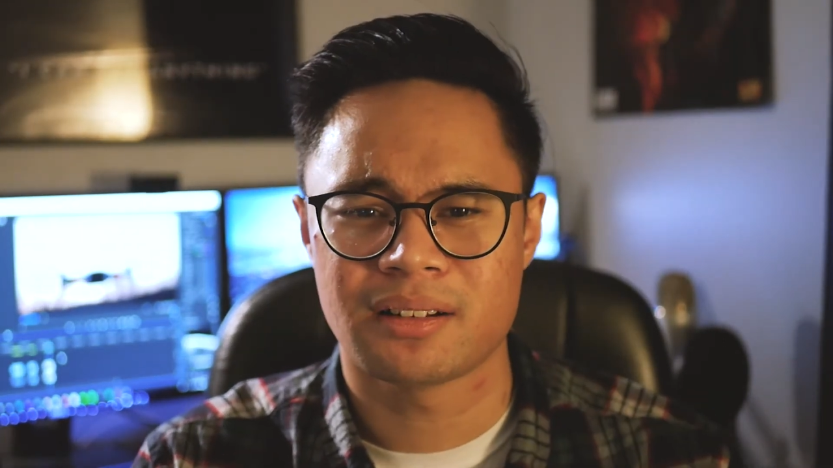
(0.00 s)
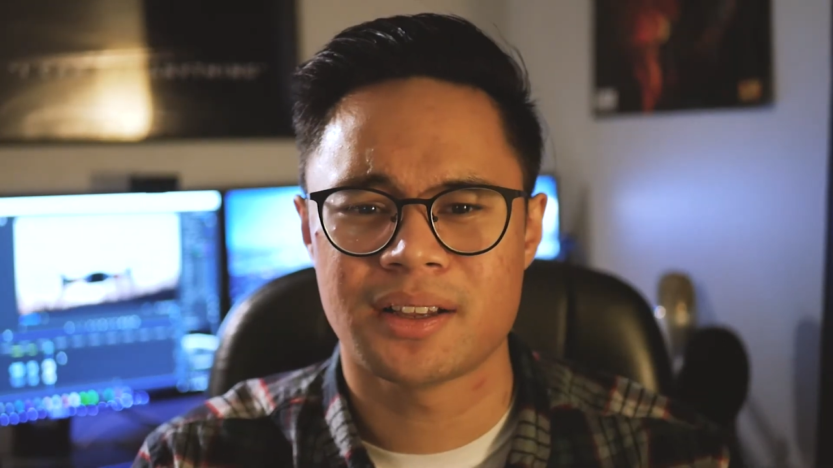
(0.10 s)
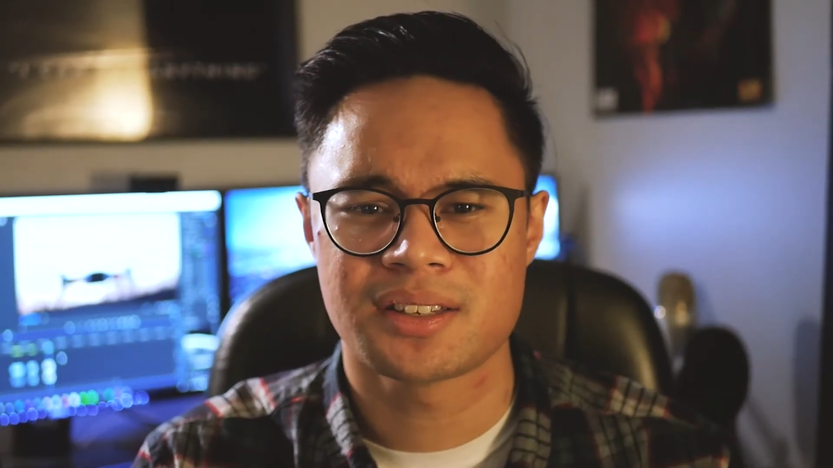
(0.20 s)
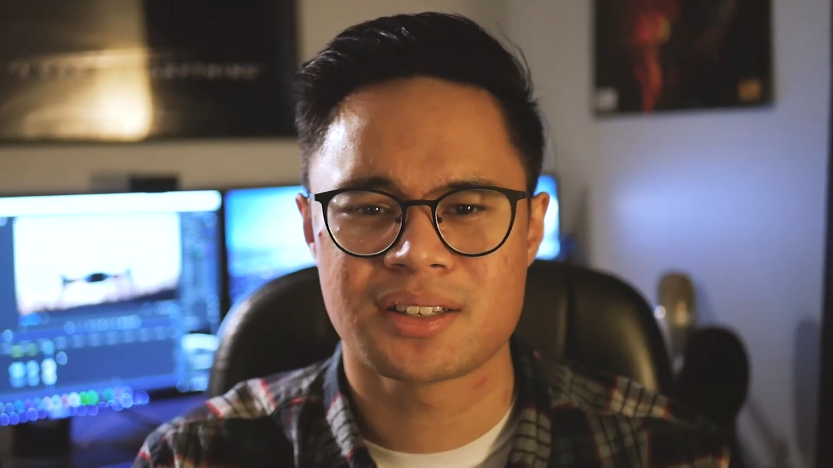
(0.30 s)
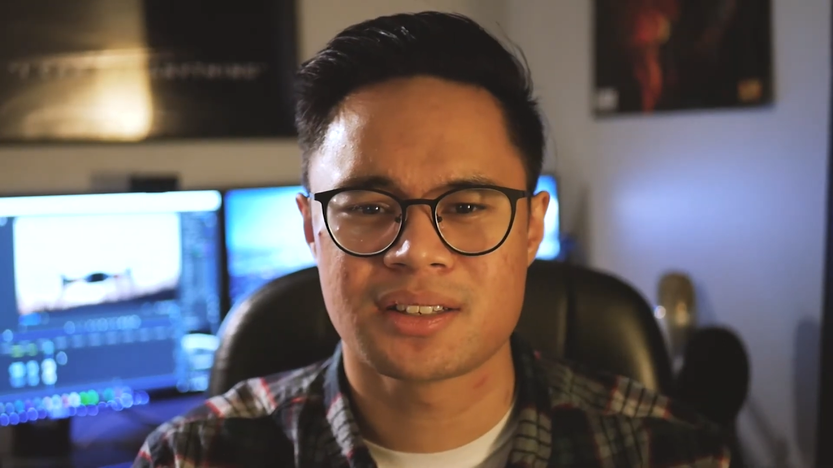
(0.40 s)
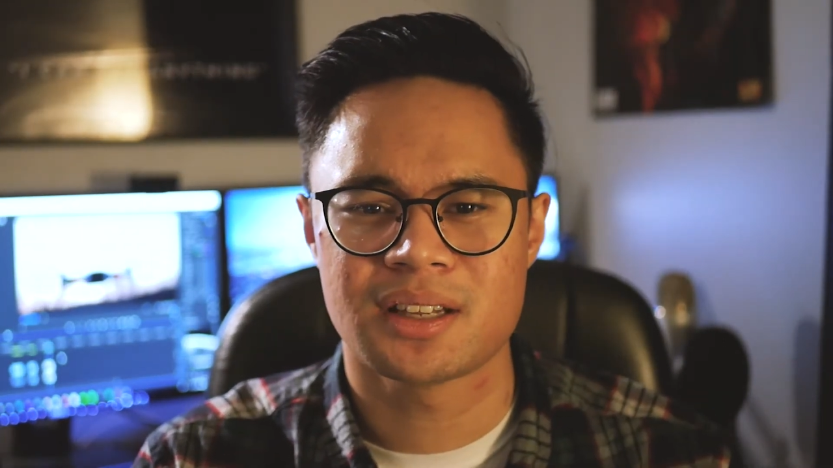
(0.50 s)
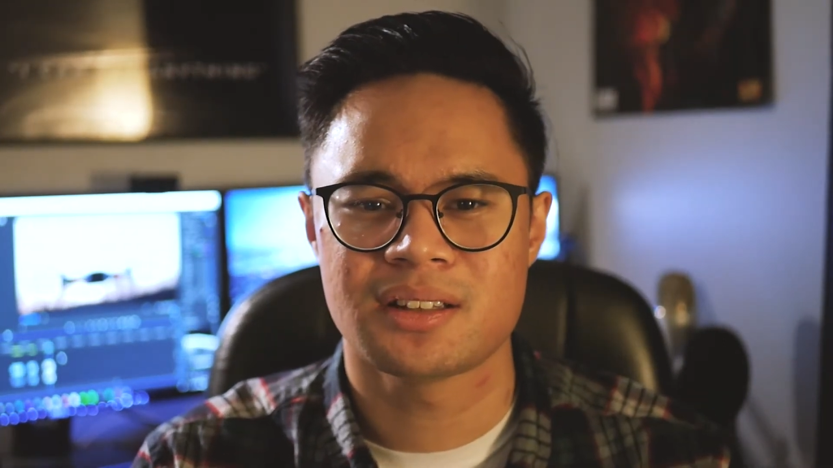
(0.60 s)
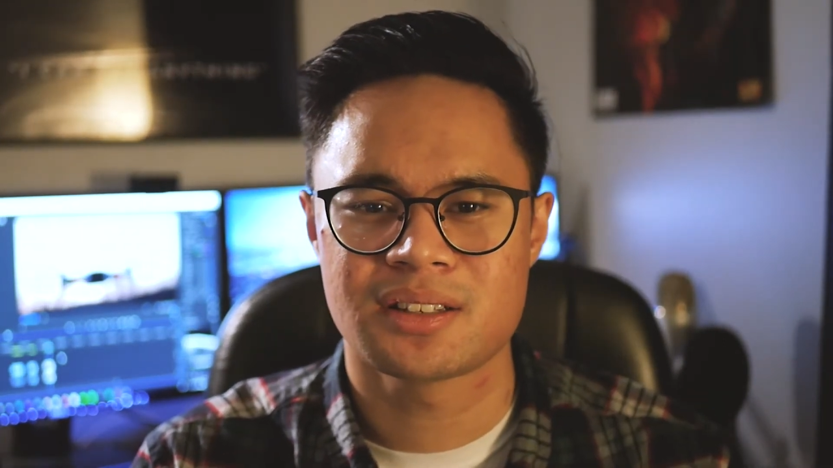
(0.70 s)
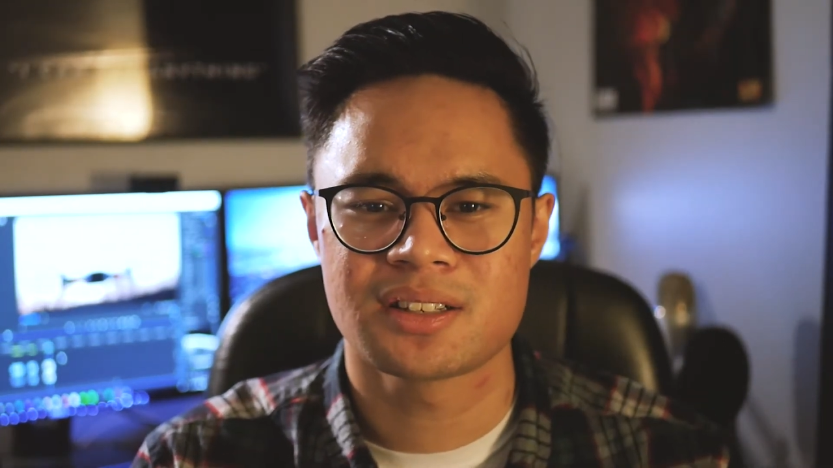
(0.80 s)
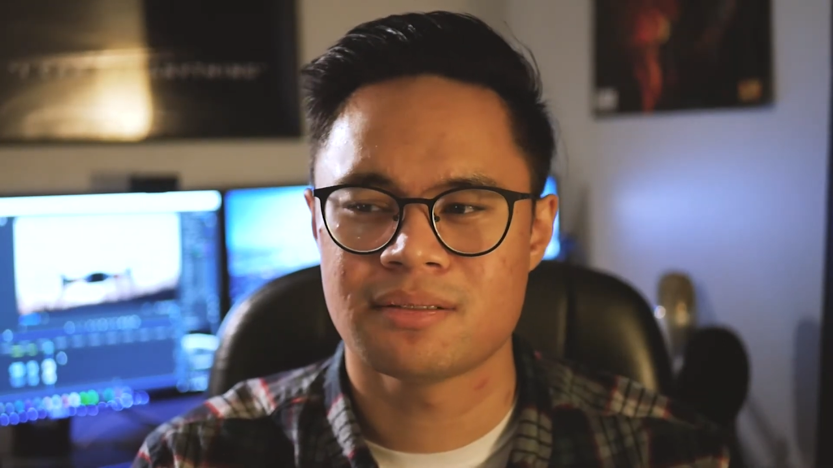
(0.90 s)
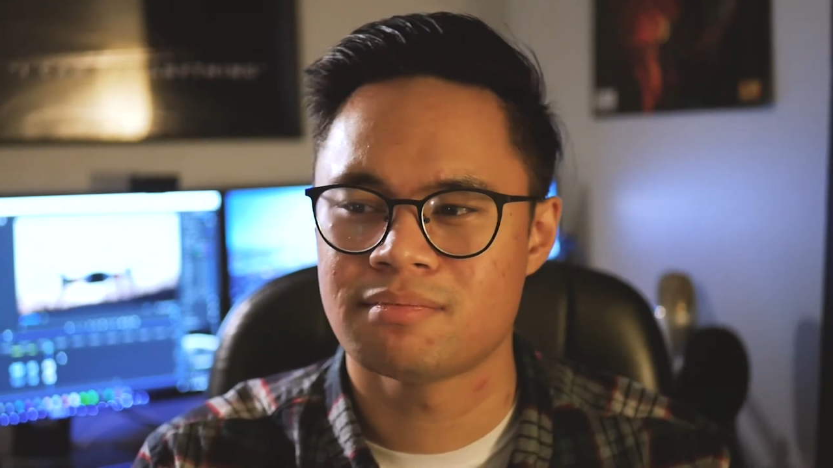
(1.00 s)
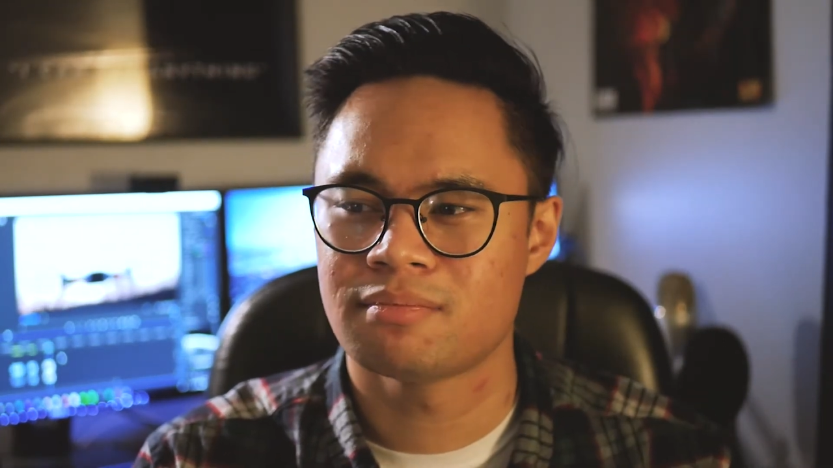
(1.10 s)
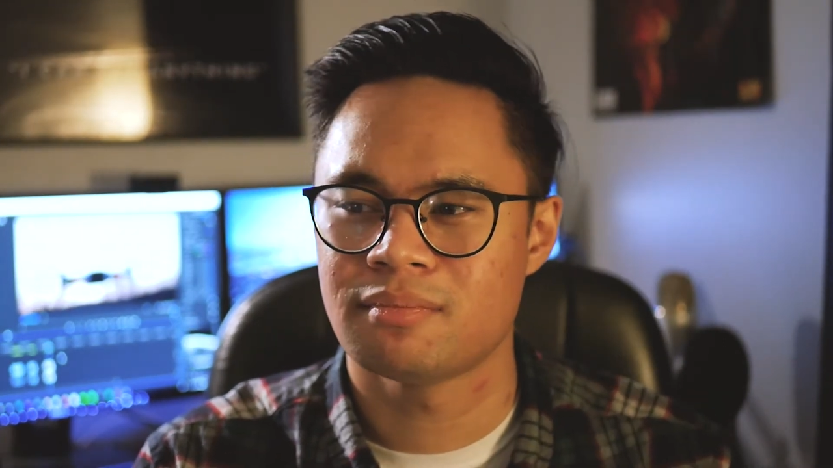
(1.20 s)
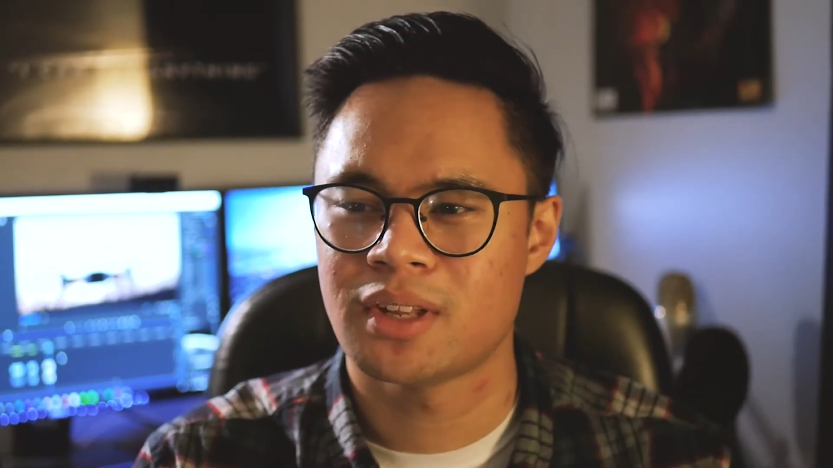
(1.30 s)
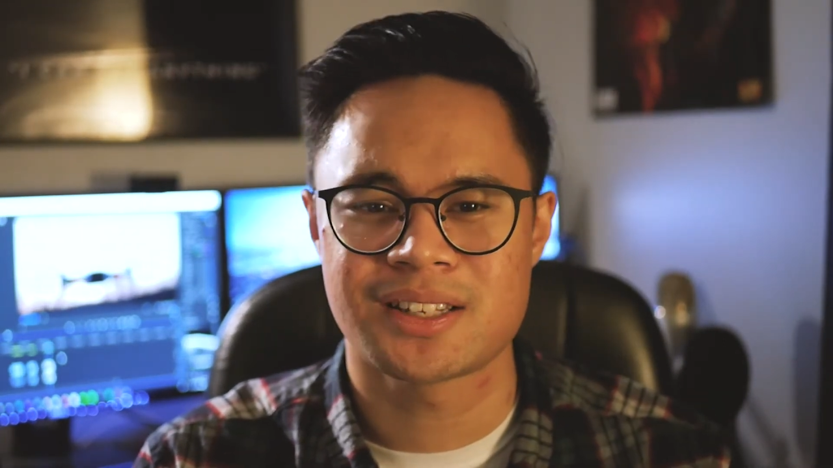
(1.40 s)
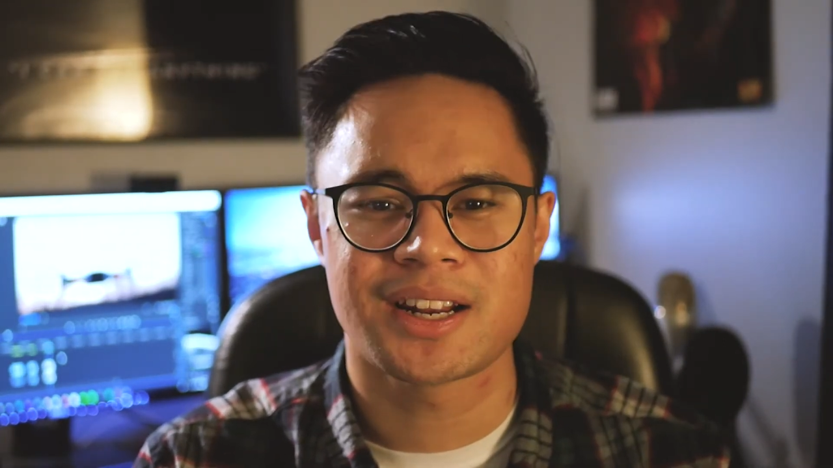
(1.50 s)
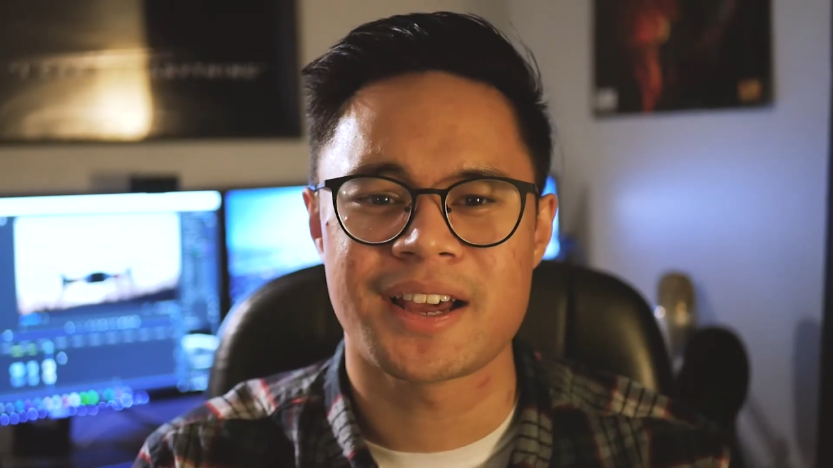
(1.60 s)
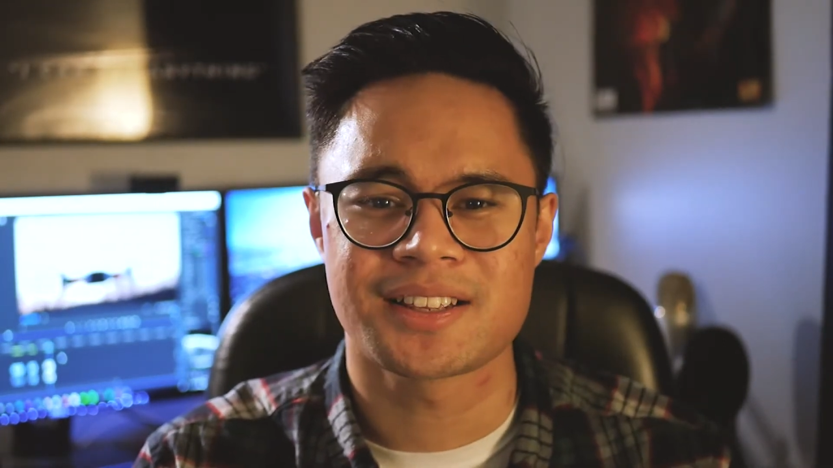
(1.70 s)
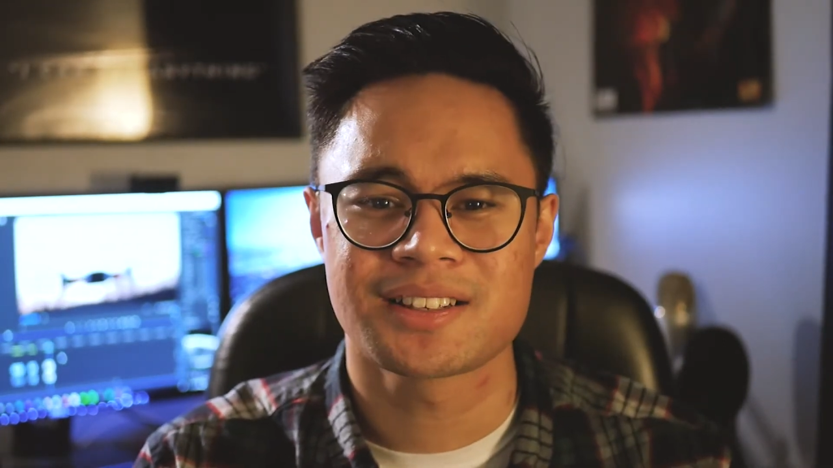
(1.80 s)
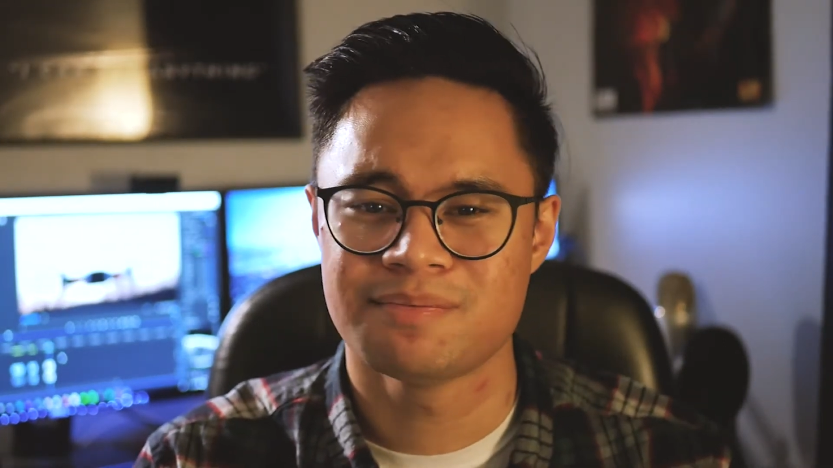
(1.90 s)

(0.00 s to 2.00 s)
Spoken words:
It's nice.